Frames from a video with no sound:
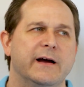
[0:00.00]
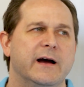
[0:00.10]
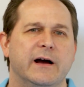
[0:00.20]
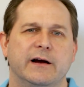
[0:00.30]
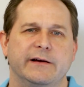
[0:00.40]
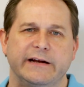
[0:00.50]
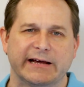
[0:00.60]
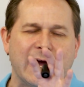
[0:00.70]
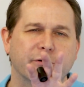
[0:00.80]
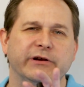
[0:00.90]
Uh, in a
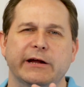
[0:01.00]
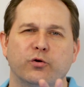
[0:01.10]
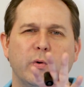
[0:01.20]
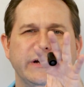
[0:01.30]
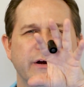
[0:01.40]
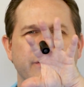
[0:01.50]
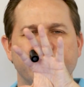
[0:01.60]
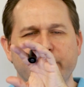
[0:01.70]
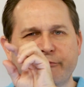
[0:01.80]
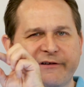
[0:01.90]
calculator window,
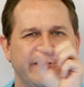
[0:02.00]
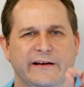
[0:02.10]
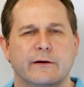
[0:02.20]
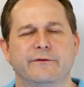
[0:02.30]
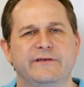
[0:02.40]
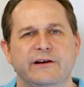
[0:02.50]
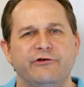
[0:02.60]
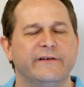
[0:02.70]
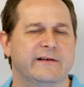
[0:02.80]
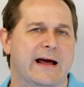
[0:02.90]
you would just see those
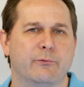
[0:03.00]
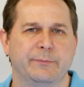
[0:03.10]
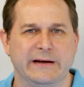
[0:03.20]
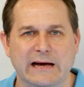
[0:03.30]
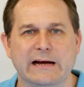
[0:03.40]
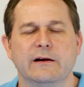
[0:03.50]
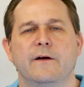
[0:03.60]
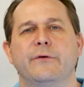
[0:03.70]
digits and that would be it.